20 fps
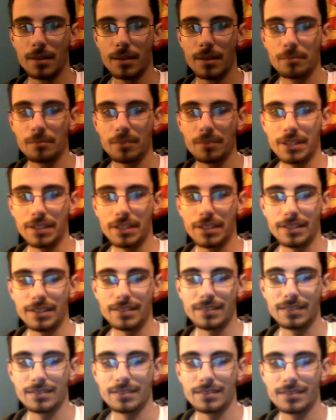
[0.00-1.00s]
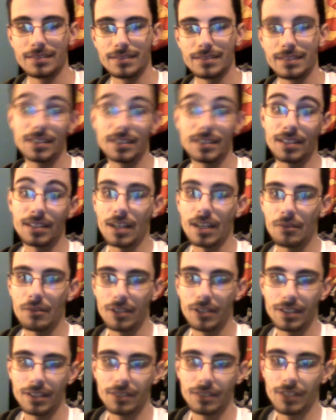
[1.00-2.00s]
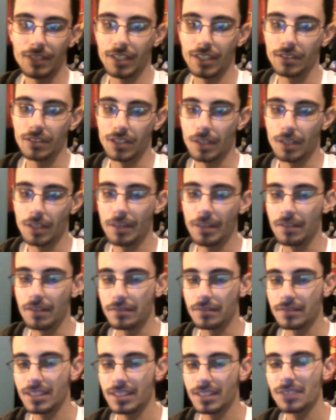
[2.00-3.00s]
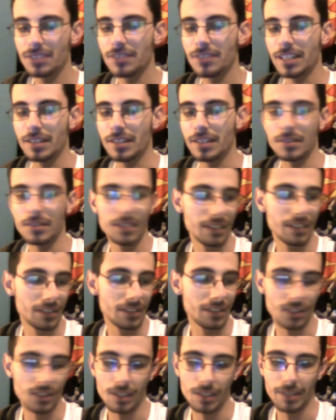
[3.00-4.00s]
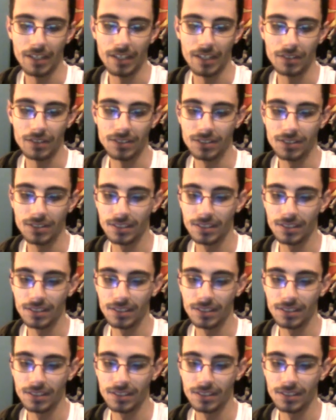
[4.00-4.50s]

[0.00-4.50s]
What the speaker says: But this is not what this video is all about. This video is all about